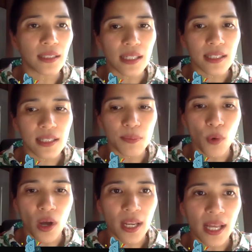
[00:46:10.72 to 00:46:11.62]

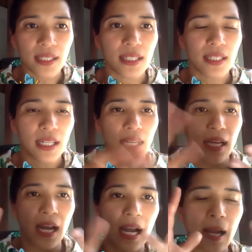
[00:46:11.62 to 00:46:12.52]
small as
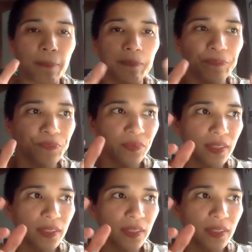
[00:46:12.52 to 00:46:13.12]
um,